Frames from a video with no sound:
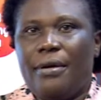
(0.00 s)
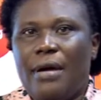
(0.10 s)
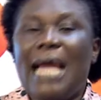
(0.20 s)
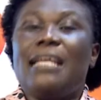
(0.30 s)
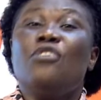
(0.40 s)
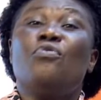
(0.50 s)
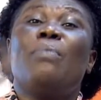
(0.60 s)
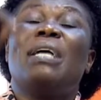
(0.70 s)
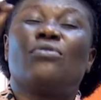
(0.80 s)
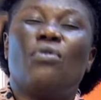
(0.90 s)
And you
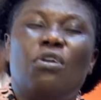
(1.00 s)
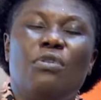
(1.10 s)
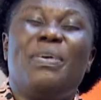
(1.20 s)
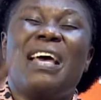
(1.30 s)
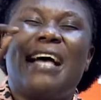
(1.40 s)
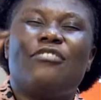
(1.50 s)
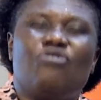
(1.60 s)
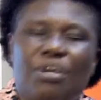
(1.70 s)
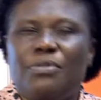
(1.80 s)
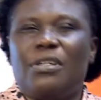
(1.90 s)
must all be
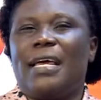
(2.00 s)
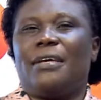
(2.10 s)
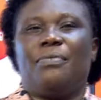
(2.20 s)
ashamed like me.